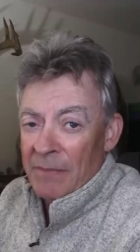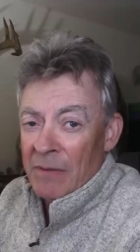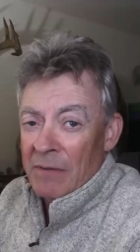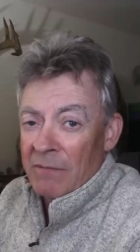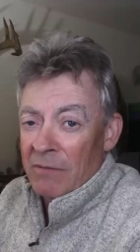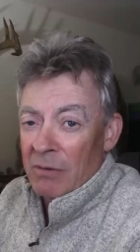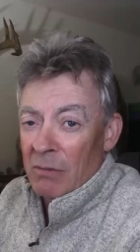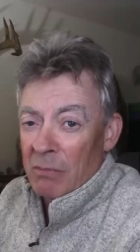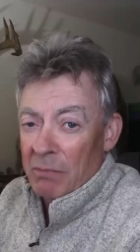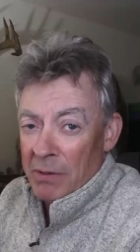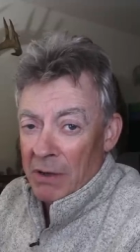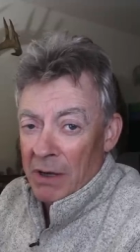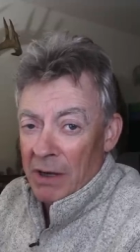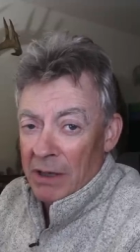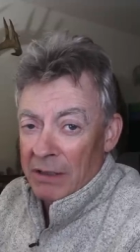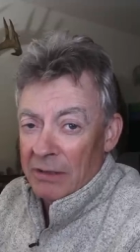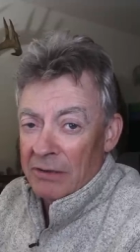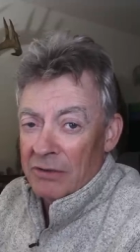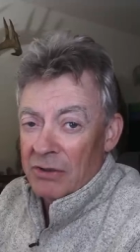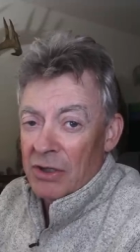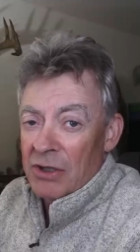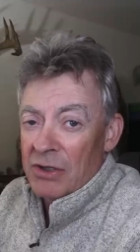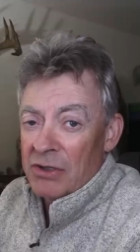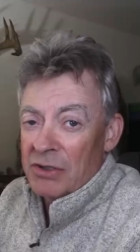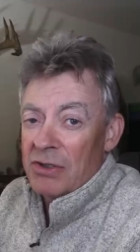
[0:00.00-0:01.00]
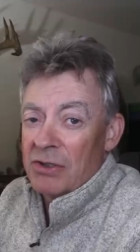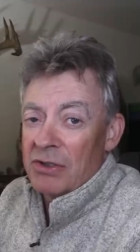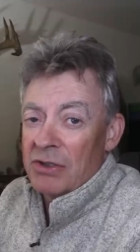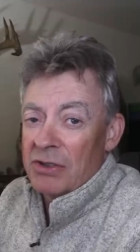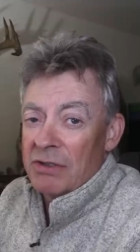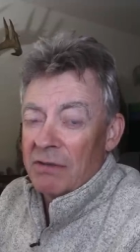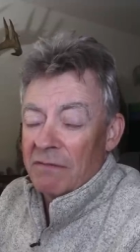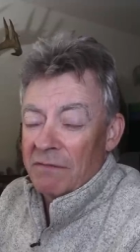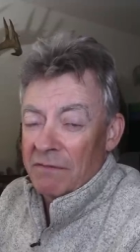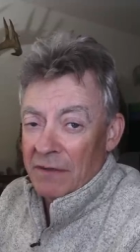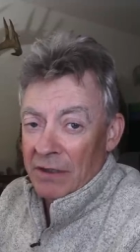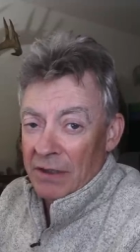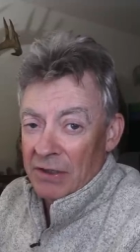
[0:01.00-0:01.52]
for politicians
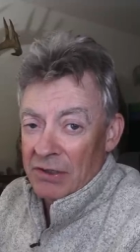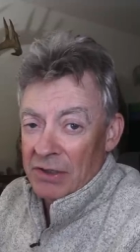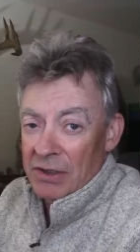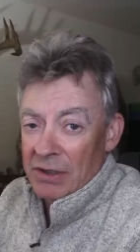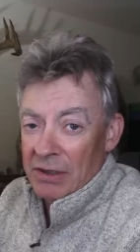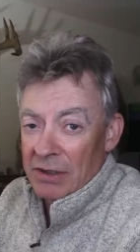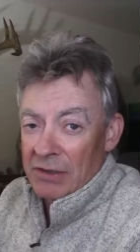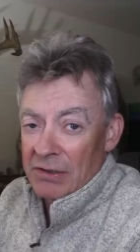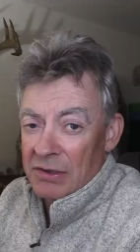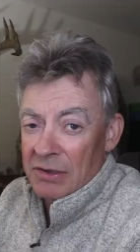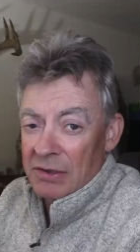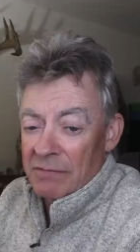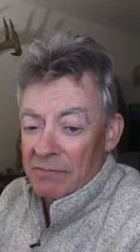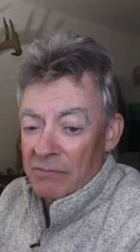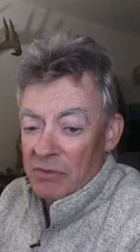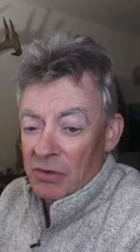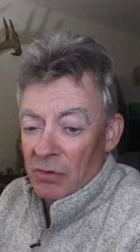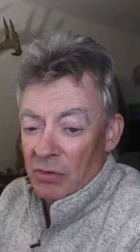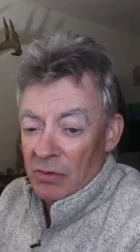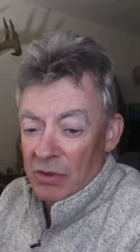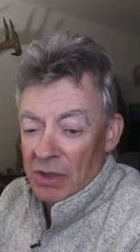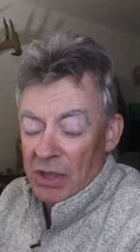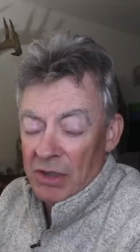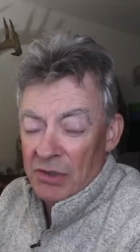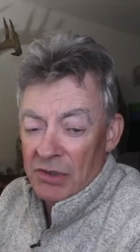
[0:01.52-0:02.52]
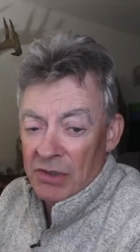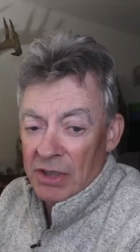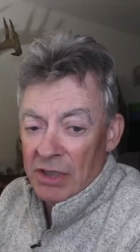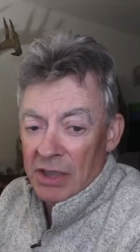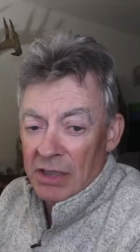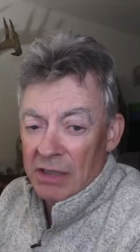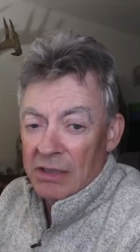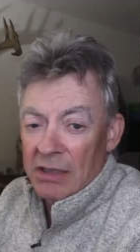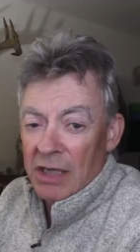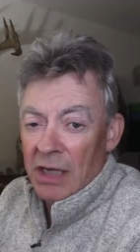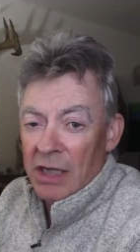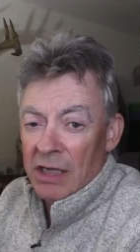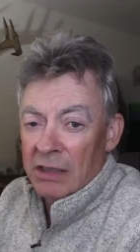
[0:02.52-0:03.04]
to fix this. So it needs to
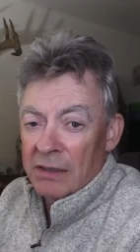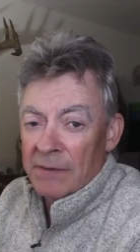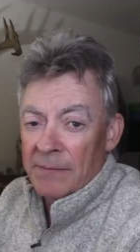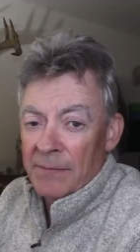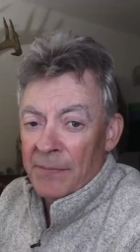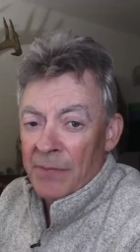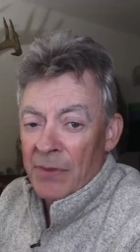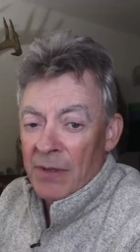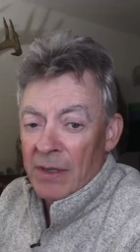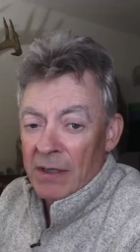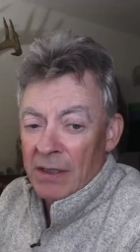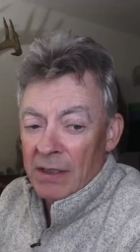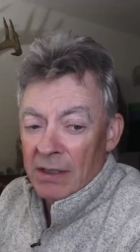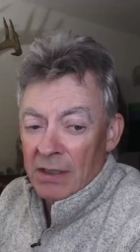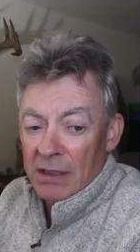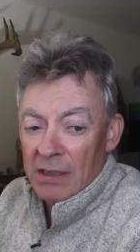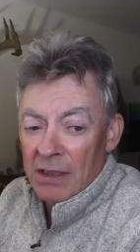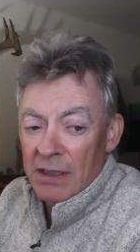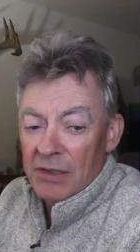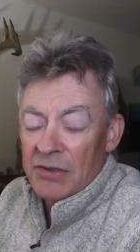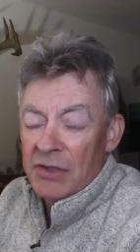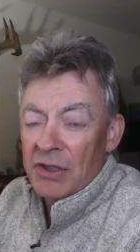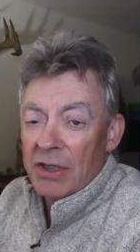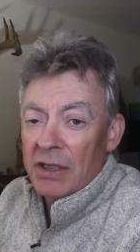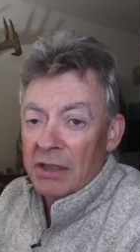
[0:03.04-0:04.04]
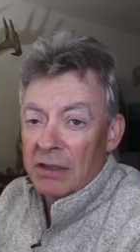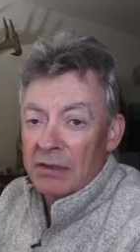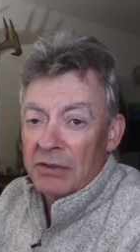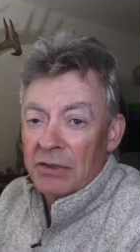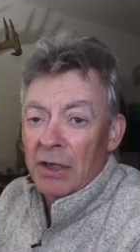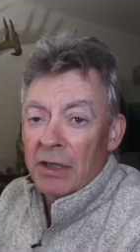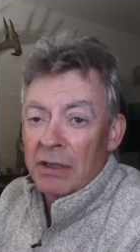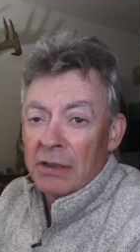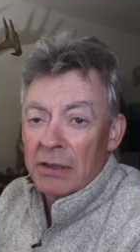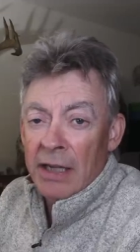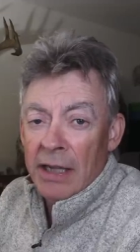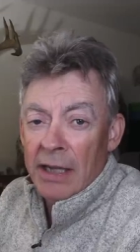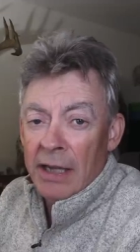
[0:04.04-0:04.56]
get done, and it needs to get
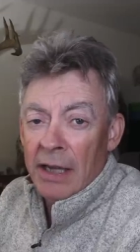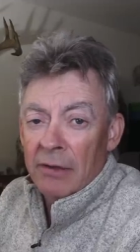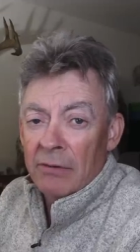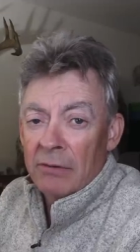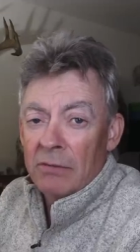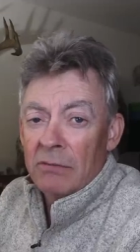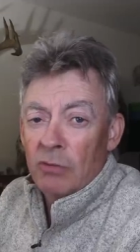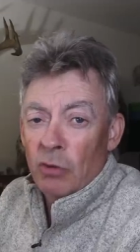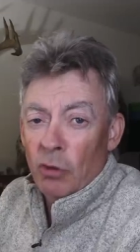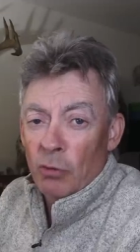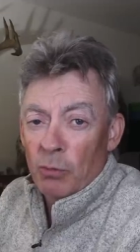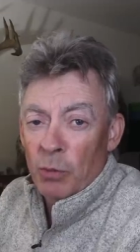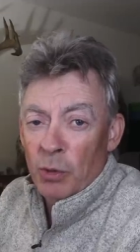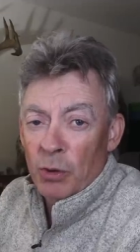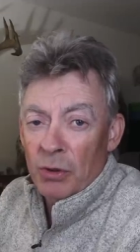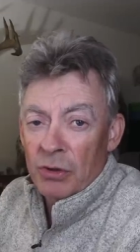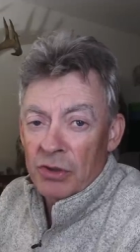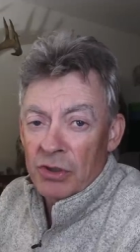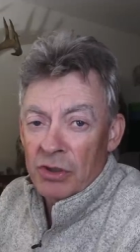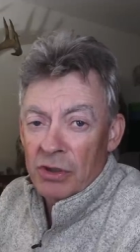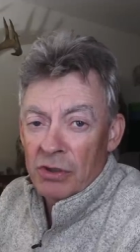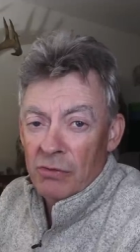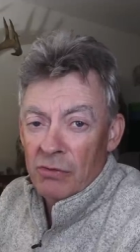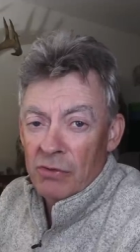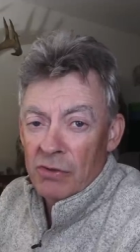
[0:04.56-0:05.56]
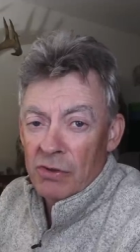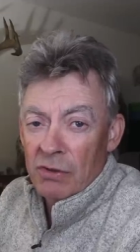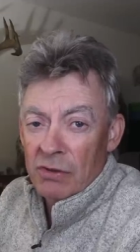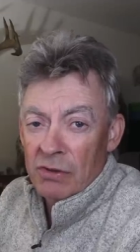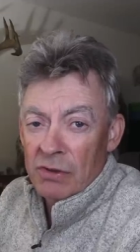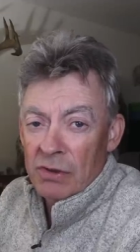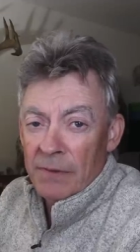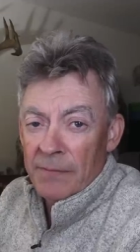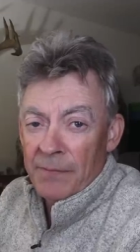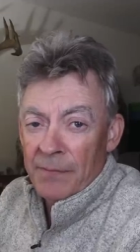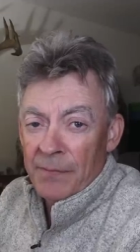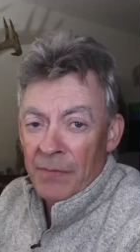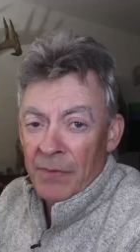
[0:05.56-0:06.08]
done now. No more
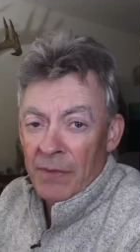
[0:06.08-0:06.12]
excuses.